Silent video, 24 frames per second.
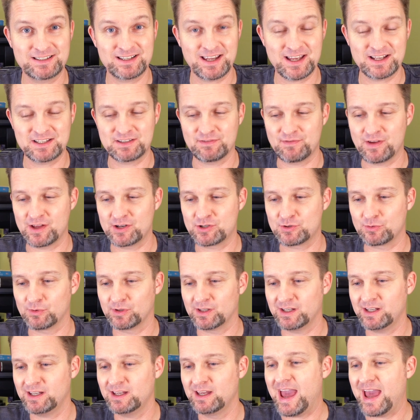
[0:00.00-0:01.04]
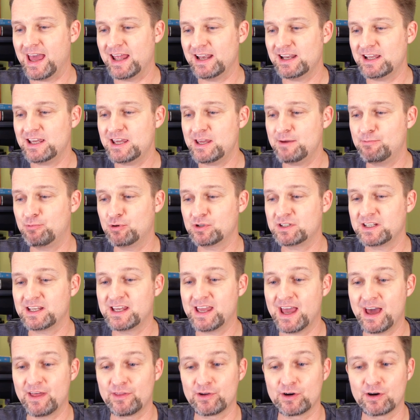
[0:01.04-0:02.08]
States eventually, and he put
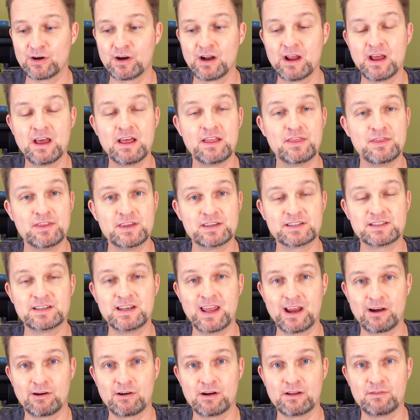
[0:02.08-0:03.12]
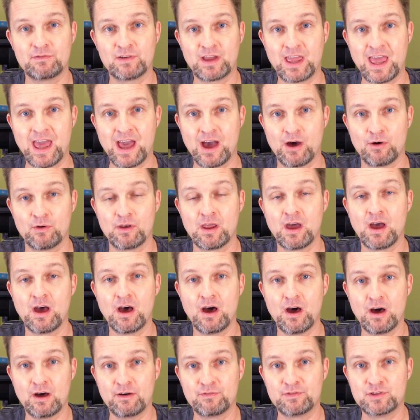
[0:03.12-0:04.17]
together this narrative account
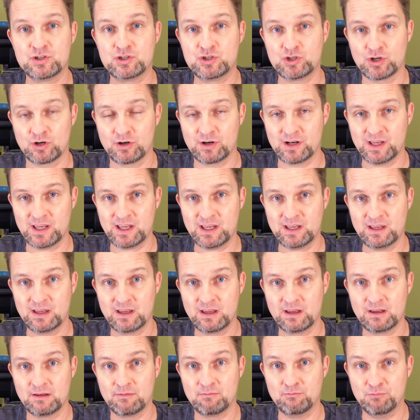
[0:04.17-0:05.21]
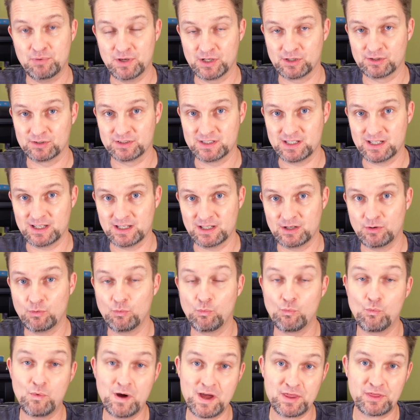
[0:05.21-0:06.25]
of the journey Biddle did
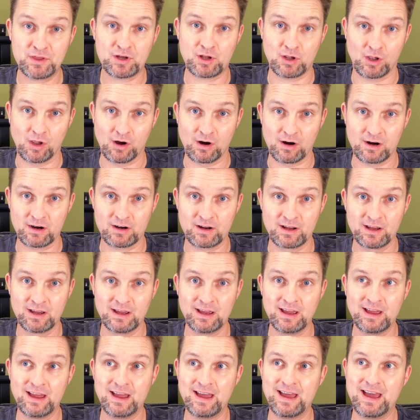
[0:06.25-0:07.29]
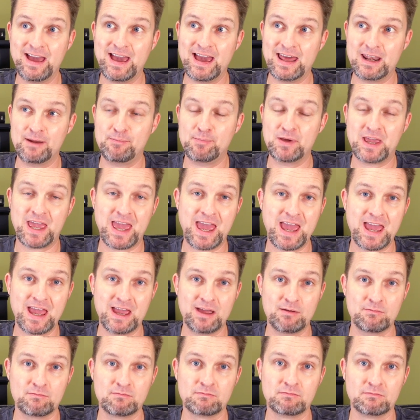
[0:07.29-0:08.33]
with Clark, and it
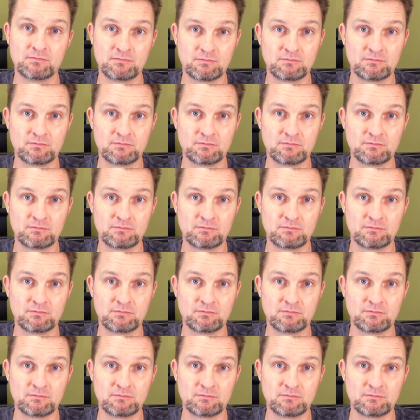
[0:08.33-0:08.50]
became